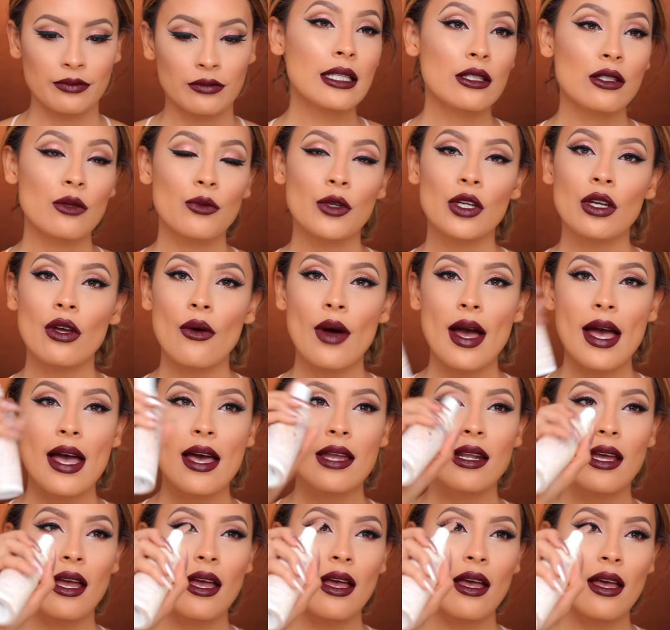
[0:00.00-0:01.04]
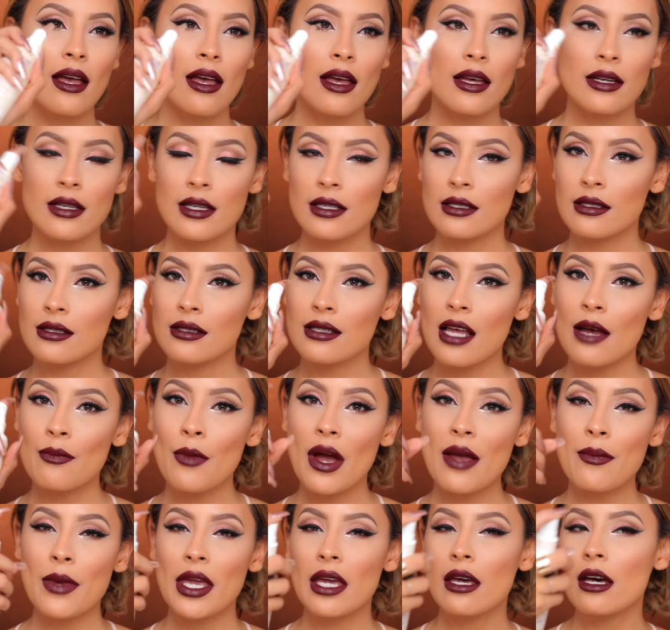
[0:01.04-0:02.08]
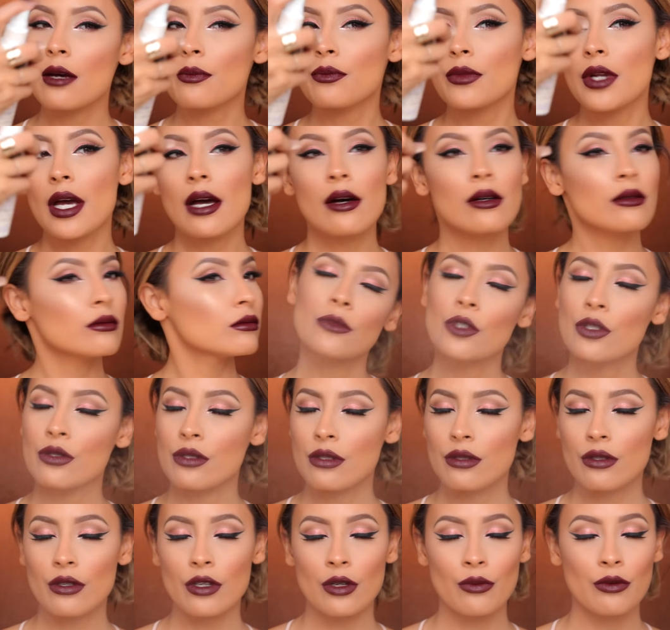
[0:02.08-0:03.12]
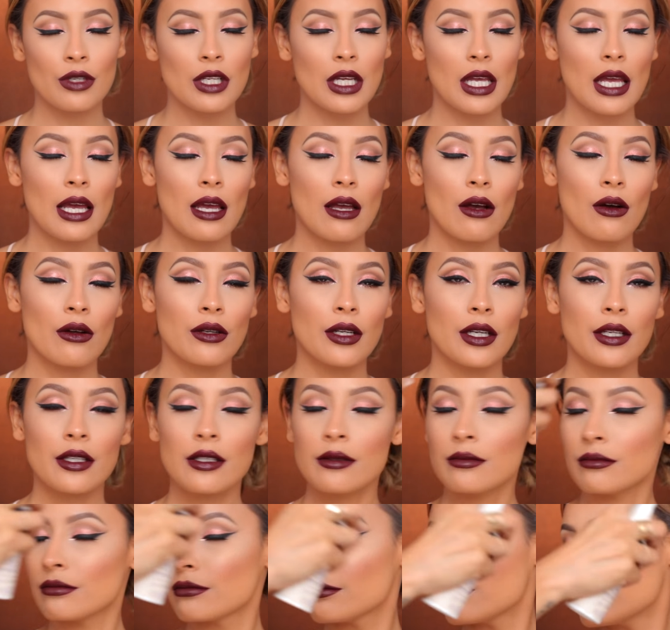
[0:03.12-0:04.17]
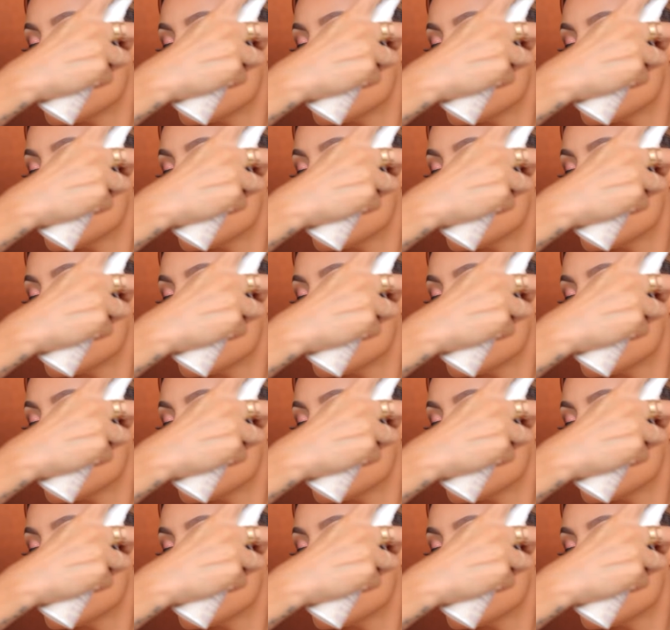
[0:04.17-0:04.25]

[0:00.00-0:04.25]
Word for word: So I'm gonna go ahead and set my makeup now using the Urban Decay All Nighter.